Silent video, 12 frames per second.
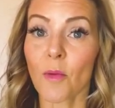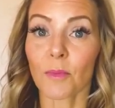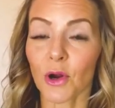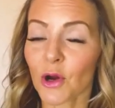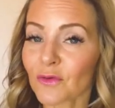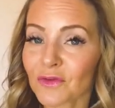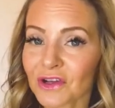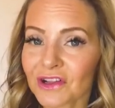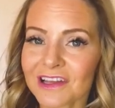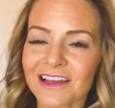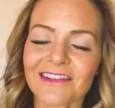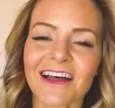
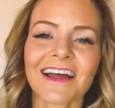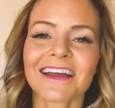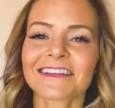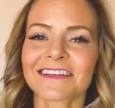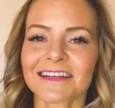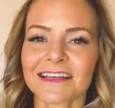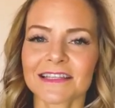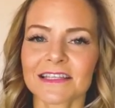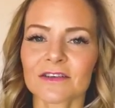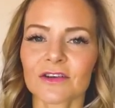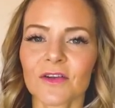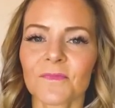perfectly aligned and
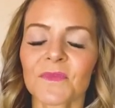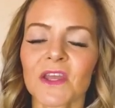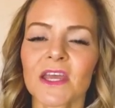ideal.